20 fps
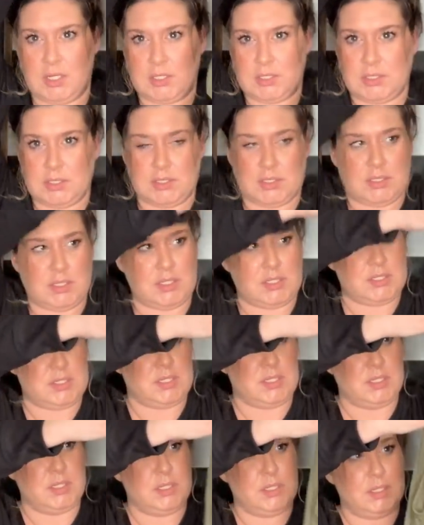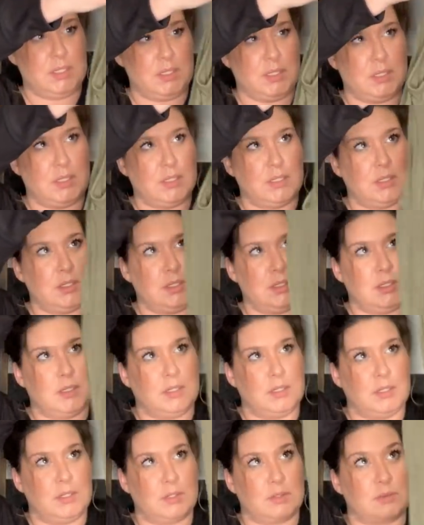Just this
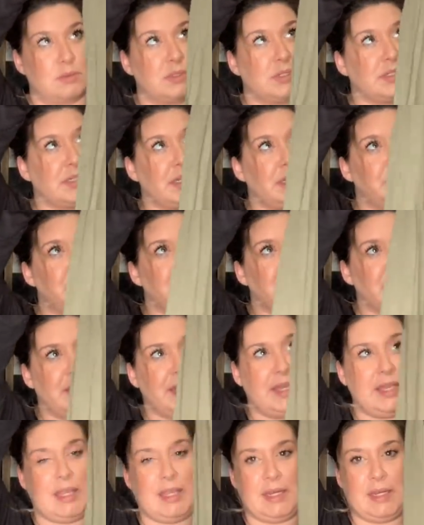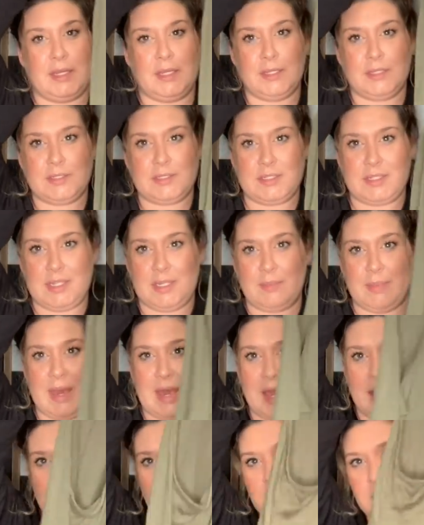really plain
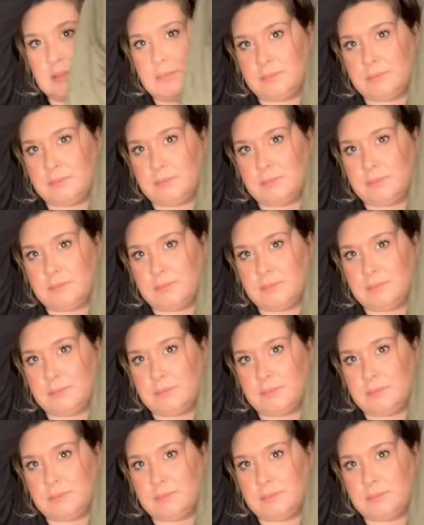T-back